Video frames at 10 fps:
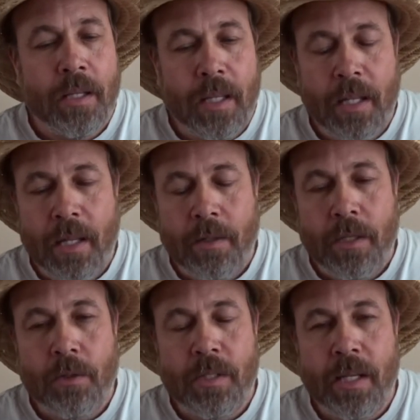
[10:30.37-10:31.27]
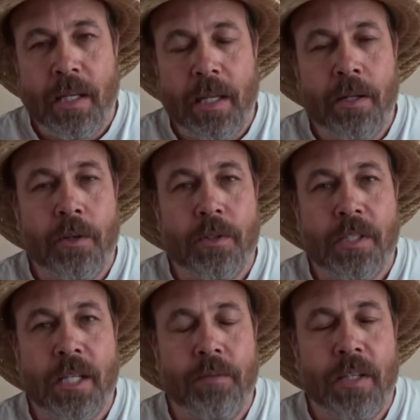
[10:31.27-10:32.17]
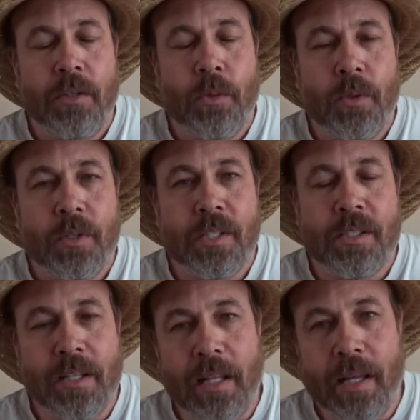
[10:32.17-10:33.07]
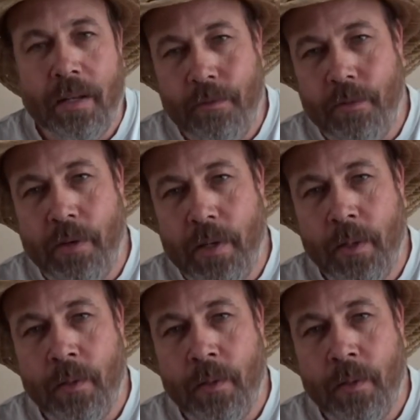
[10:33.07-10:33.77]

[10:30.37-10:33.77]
Get out there and take that hunter safety course. It's a lot of fun.